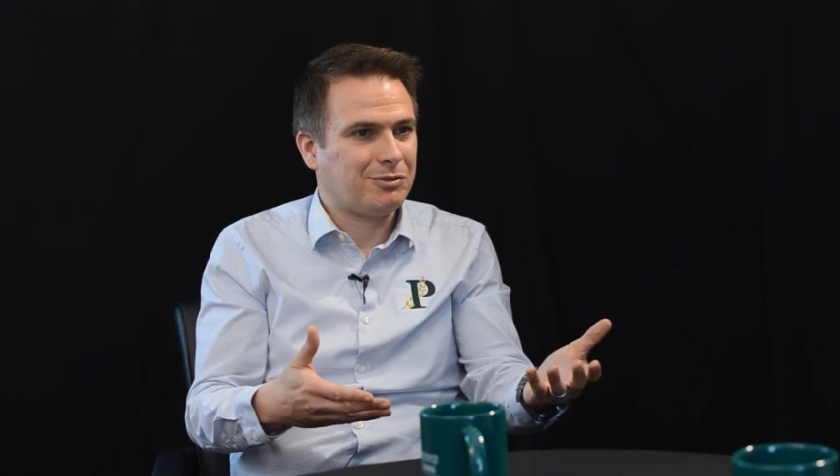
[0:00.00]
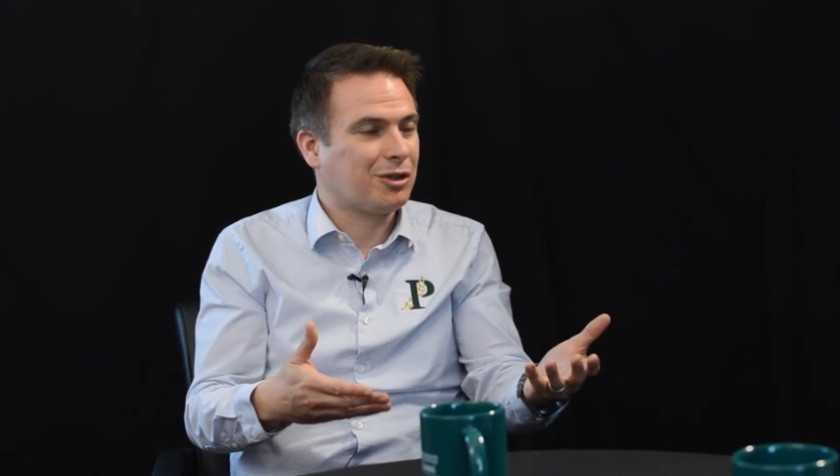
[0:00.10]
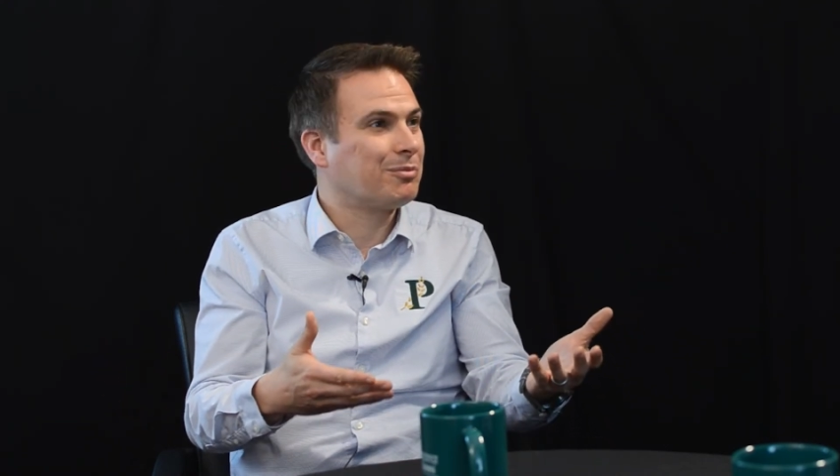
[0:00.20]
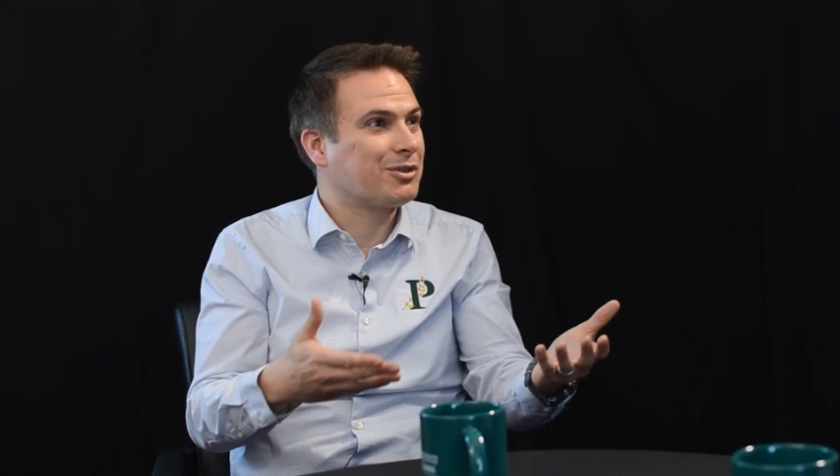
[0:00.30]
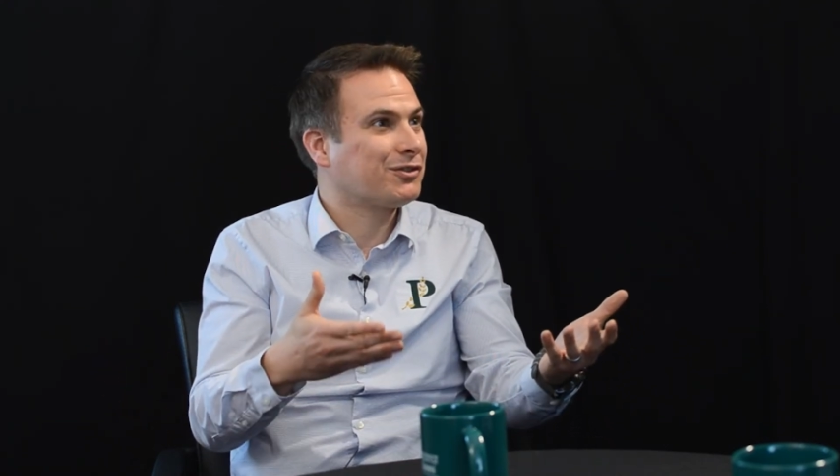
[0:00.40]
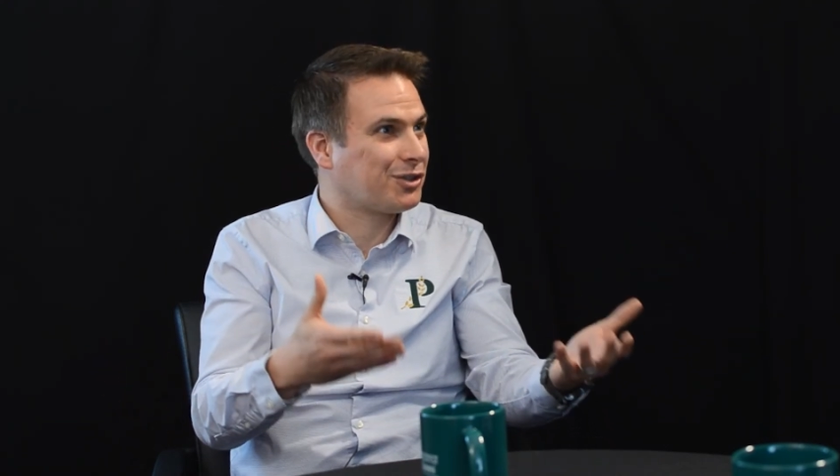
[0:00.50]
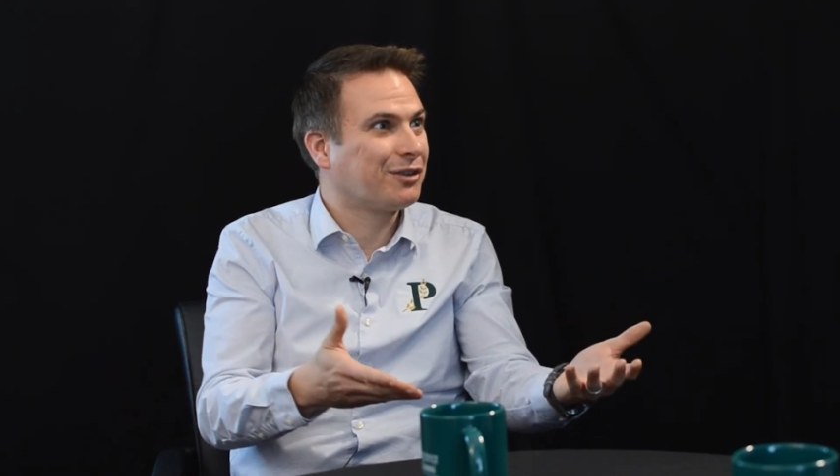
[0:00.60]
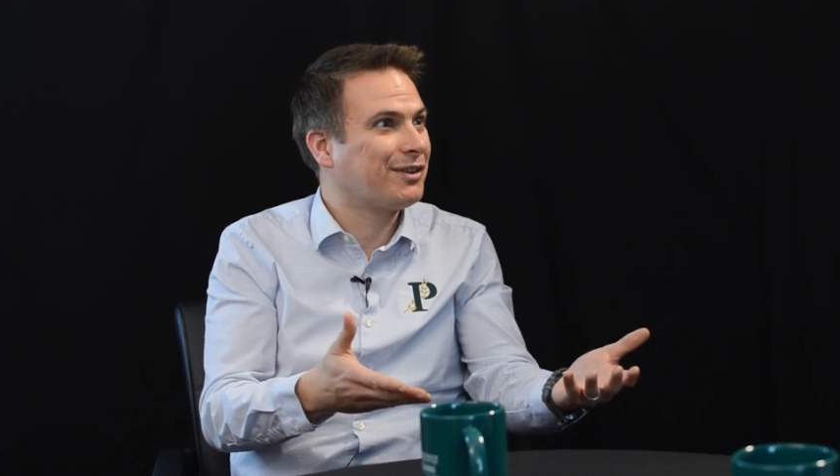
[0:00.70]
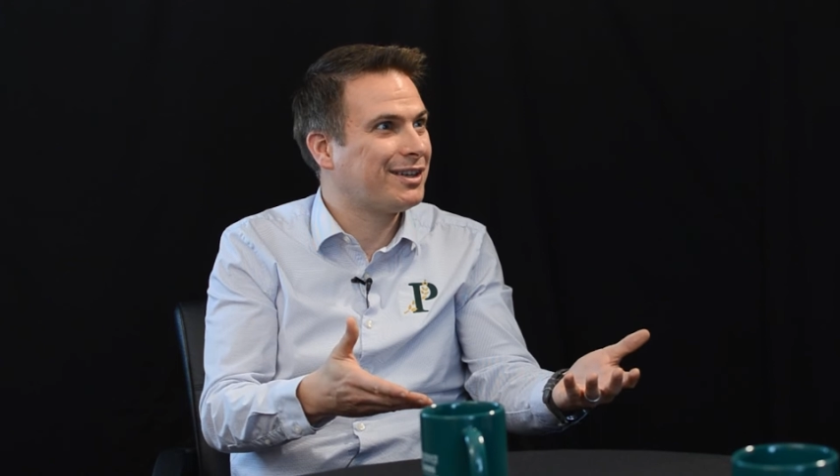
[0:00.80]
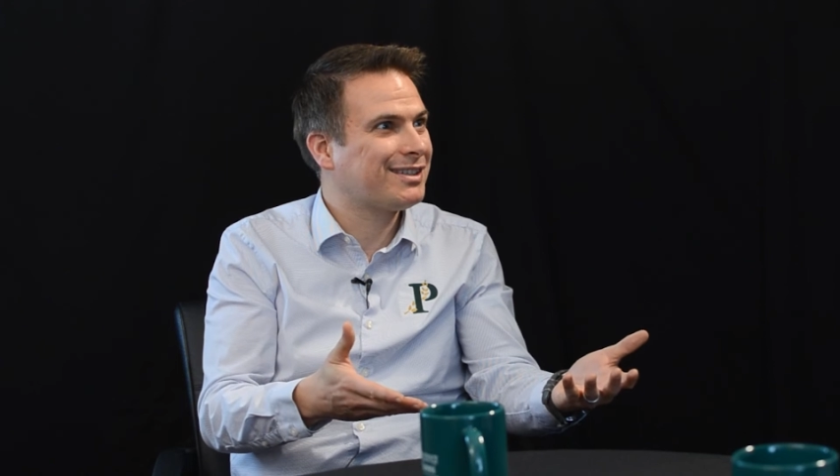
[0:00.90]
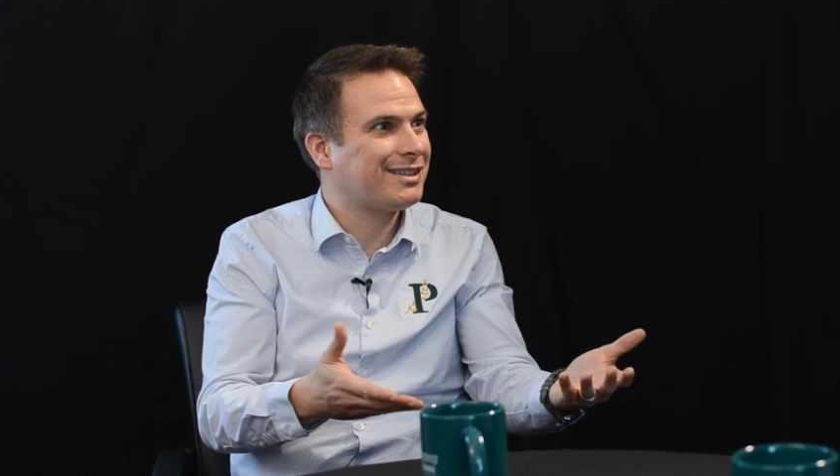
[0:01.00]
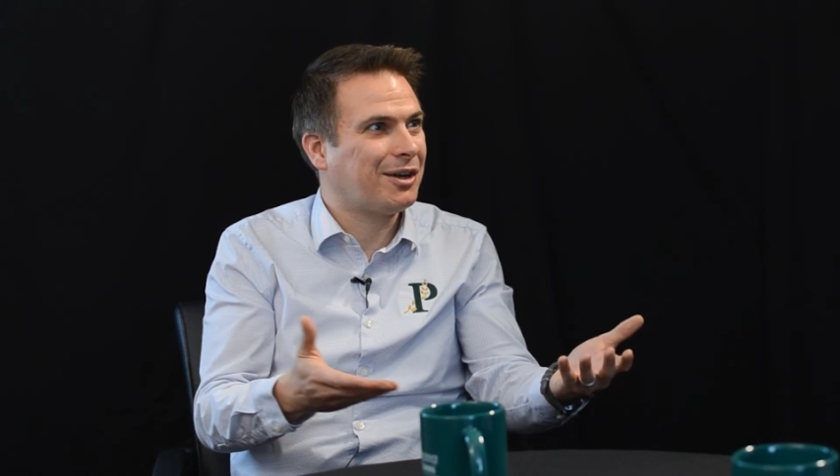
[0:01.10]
terms of service,